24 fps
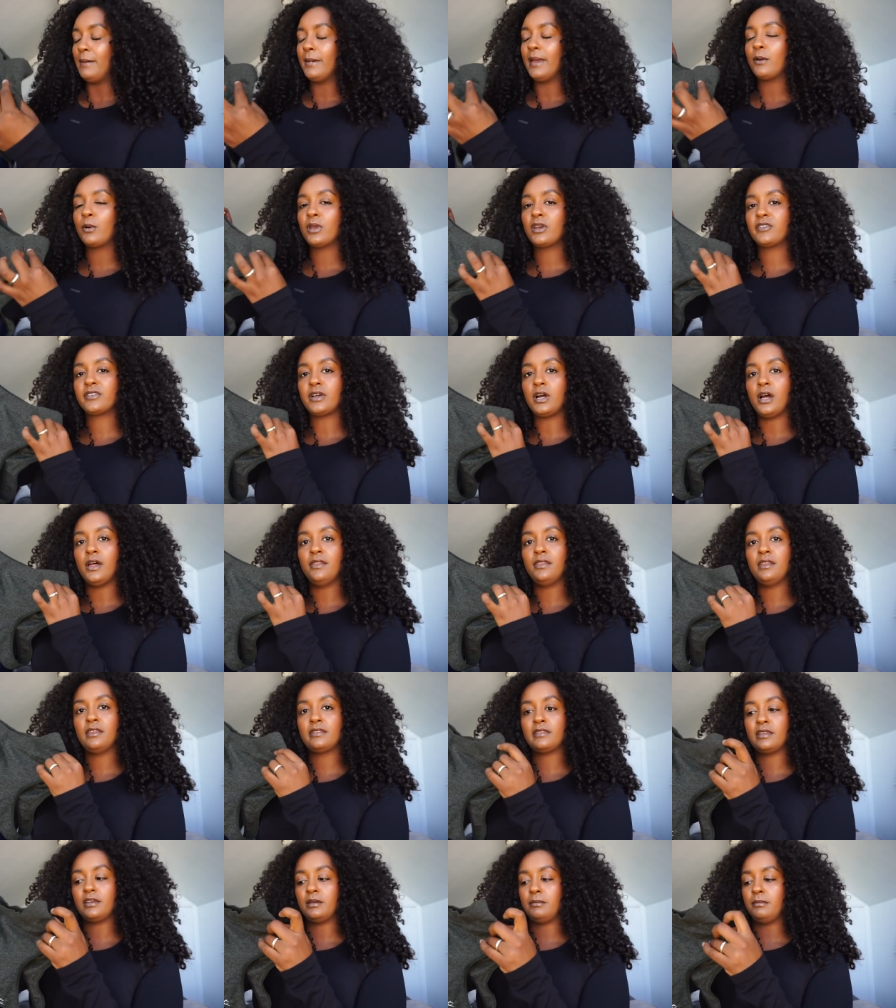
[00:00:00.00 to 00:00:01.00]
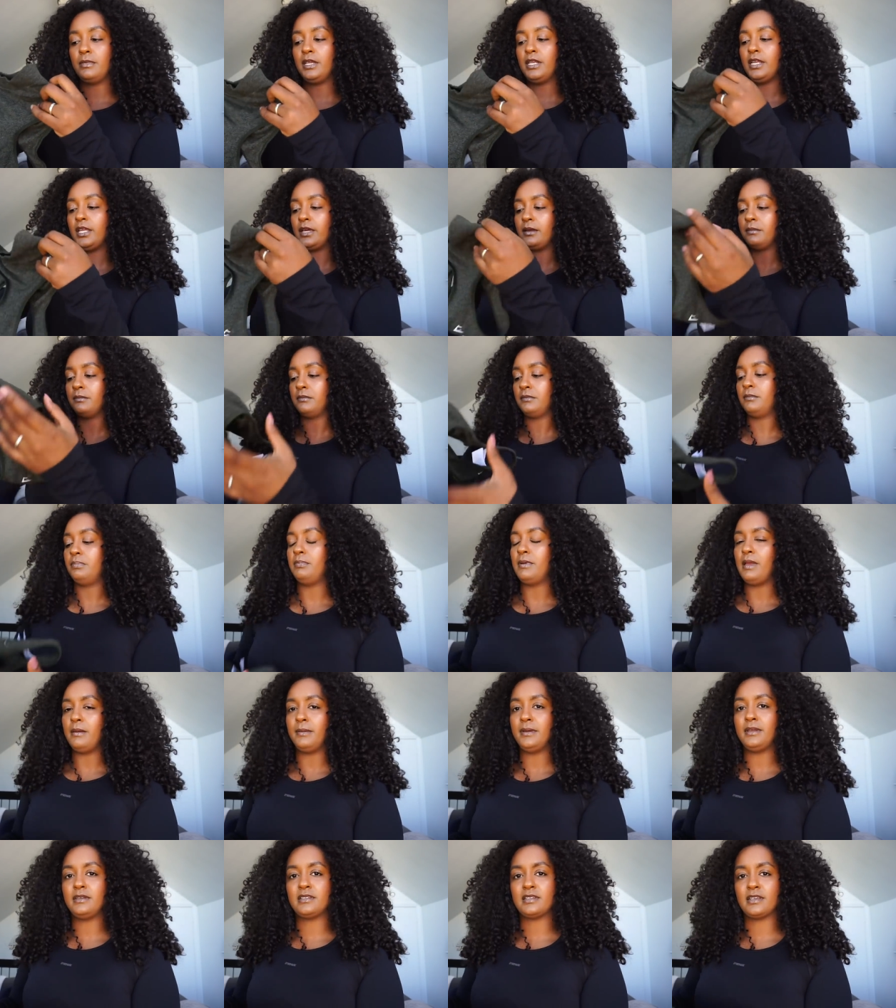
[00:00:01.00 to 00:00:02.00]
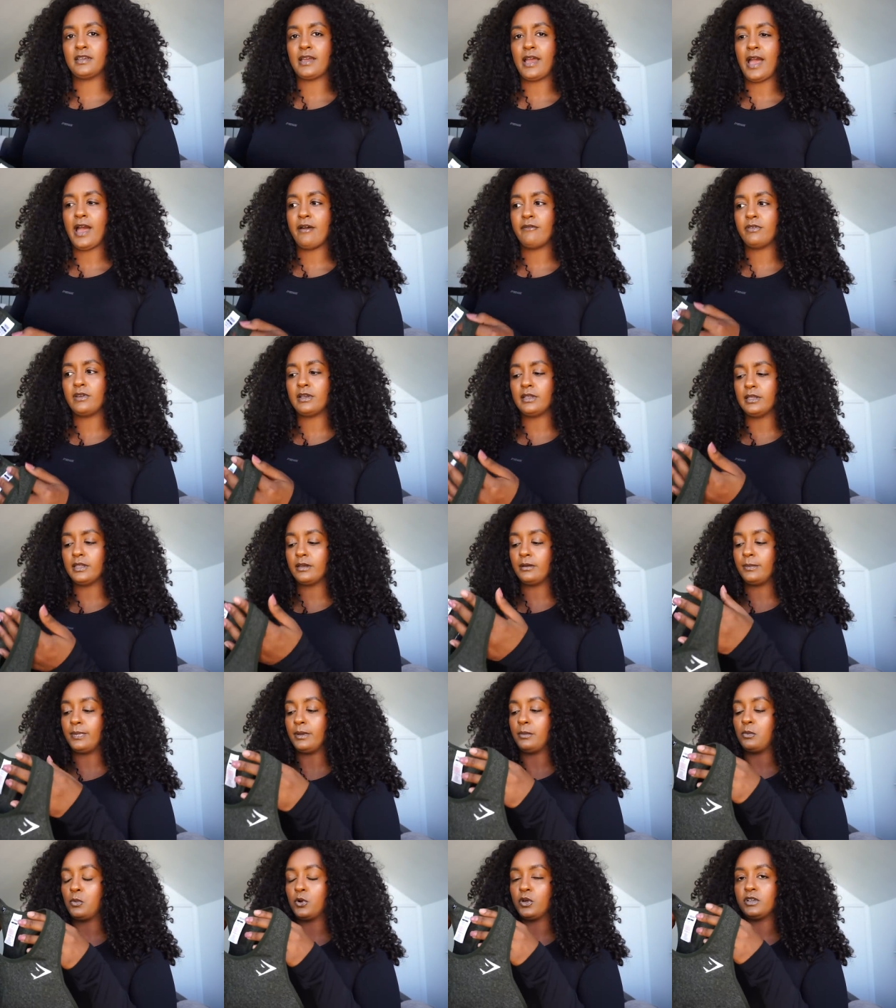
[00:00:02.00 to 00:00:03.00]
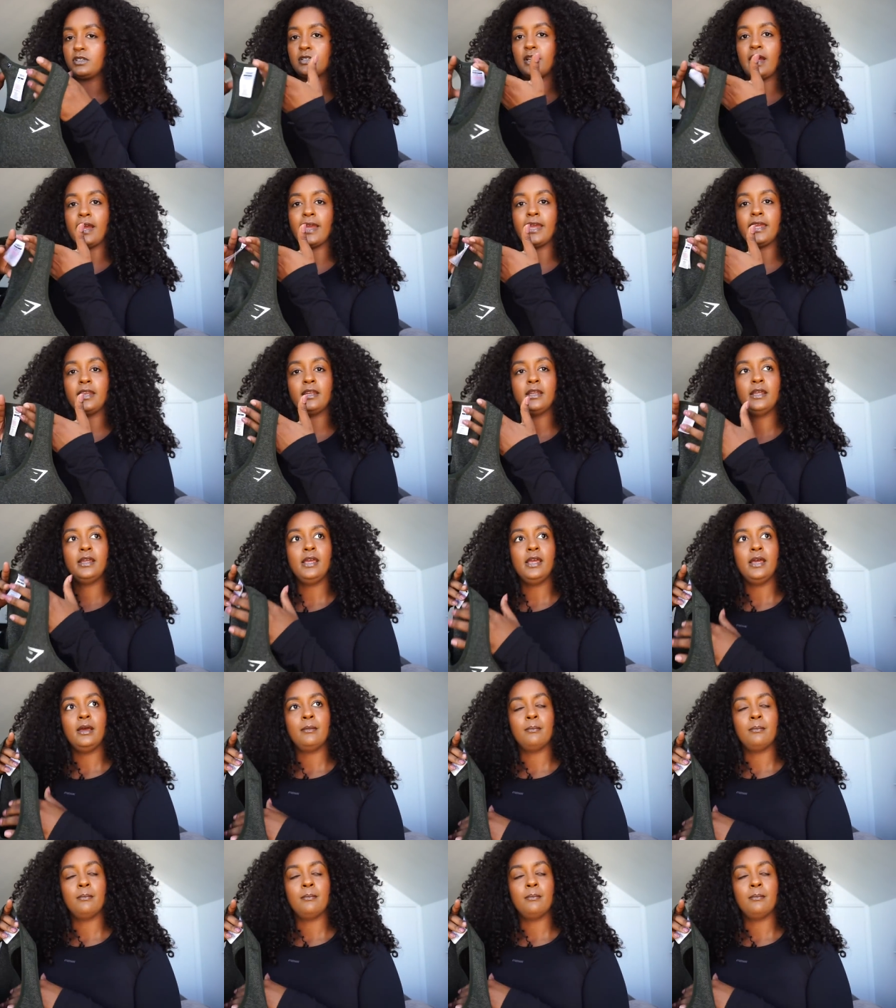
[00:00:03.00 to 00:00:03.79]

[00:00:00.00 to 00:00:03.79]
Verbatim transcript: Maybe I would have gotten this in a medium, maybe to have it a little bit more tight,